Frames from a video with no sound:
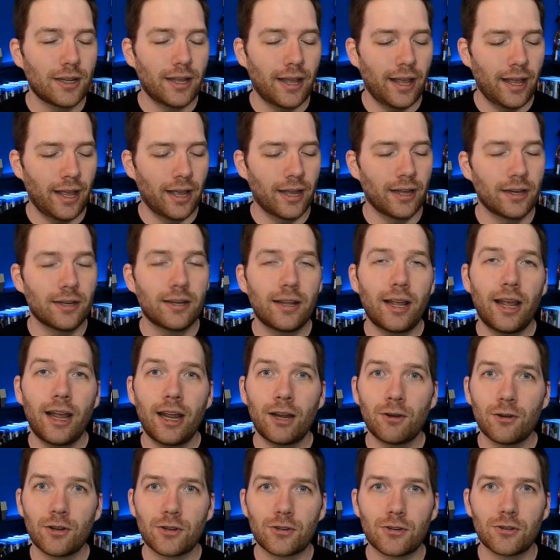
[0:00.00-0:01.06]
and
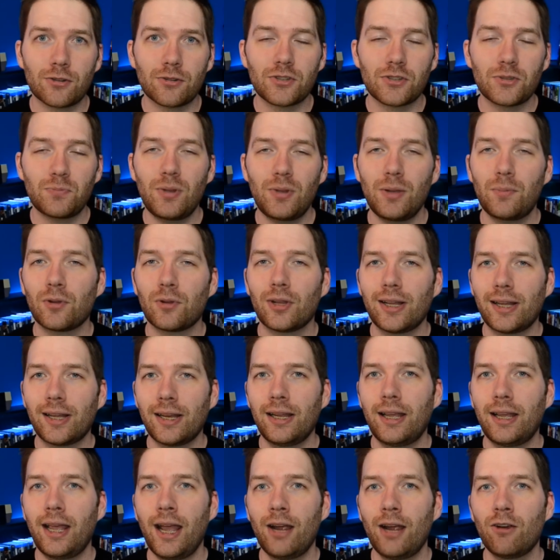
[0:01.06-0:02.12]
characters, people I can
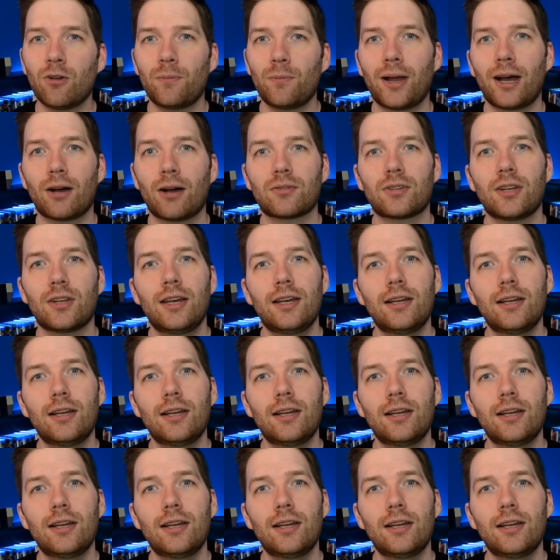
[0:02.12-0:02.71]
care about,